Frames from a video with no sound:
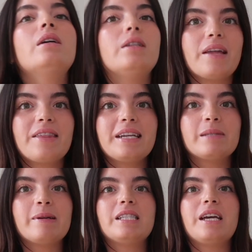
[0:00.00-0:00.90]
not that
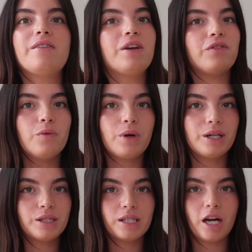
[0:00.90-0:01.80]
expensive. If you
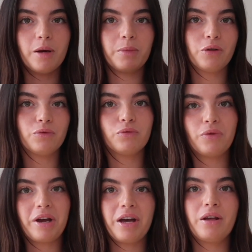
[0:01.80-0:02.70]
want some
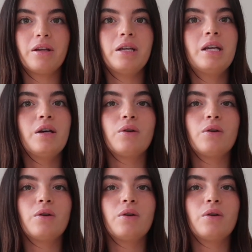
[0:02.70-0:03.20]
real